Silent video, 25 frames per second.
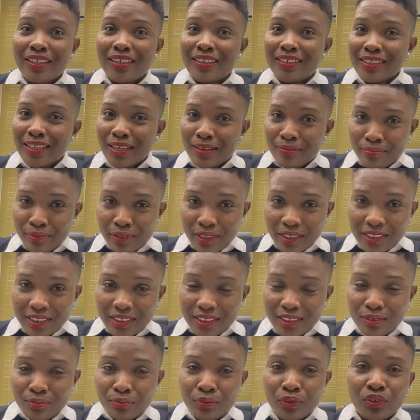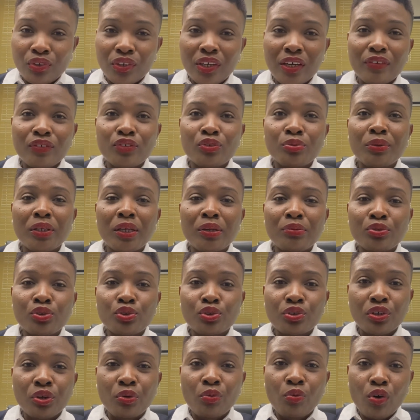templates, but you have to be able to
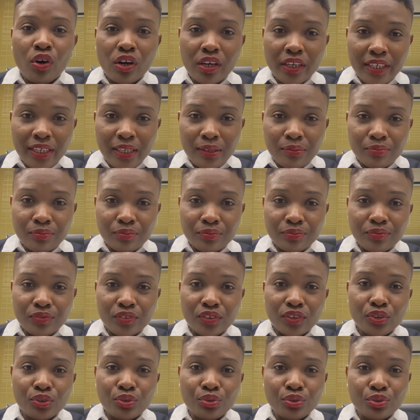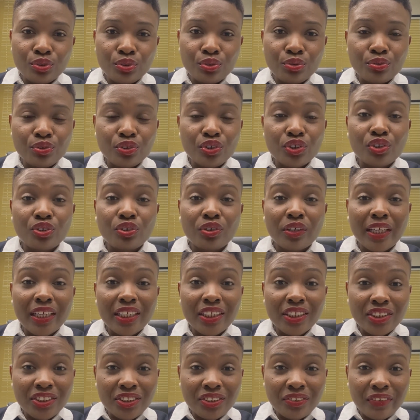rework them to suit your
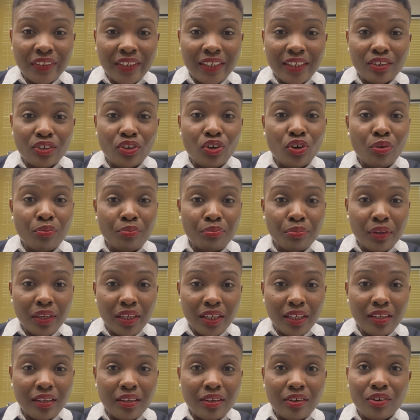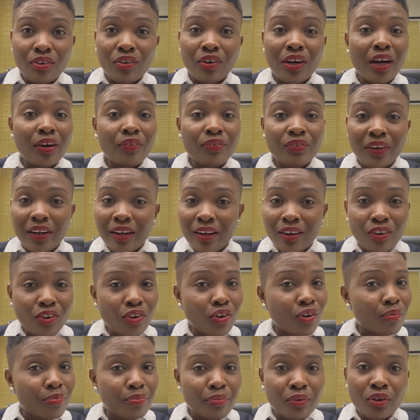Nigerian company or African
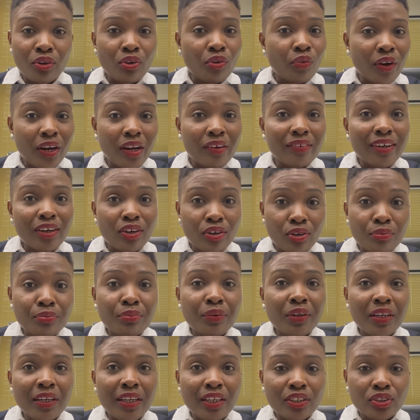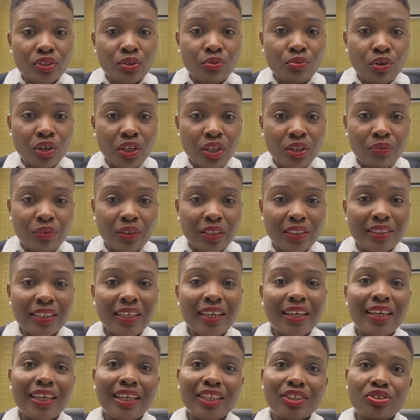company or whatever company that you're working with.
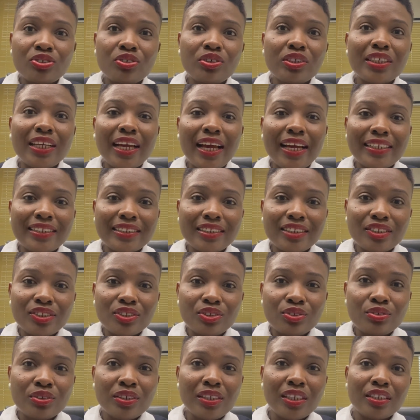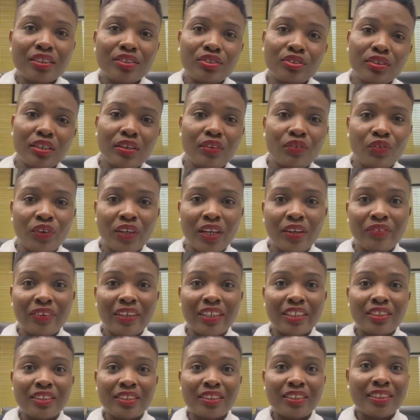It's not cast in stone that whatever
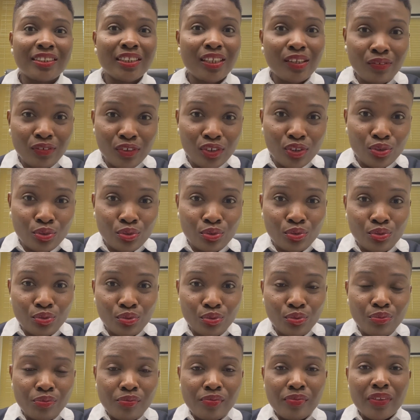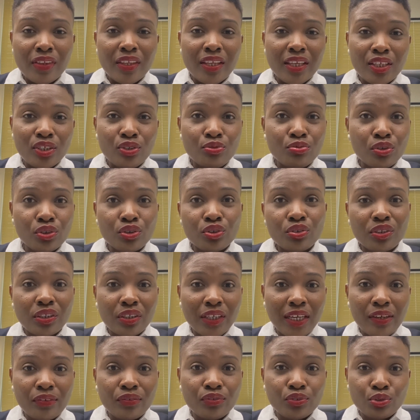is given to you is what you
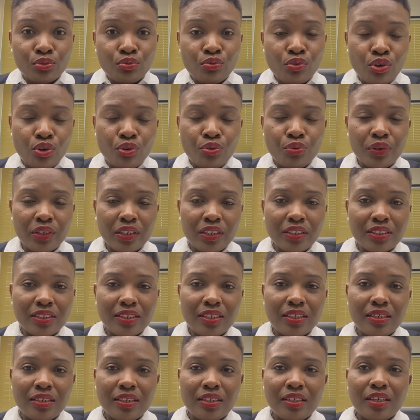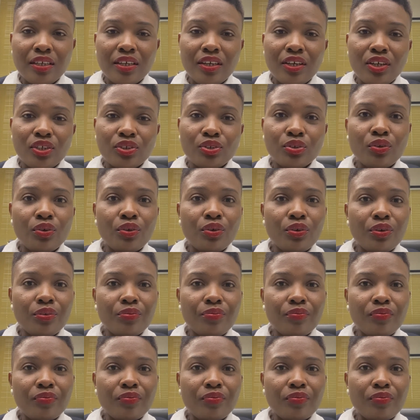have to work with. So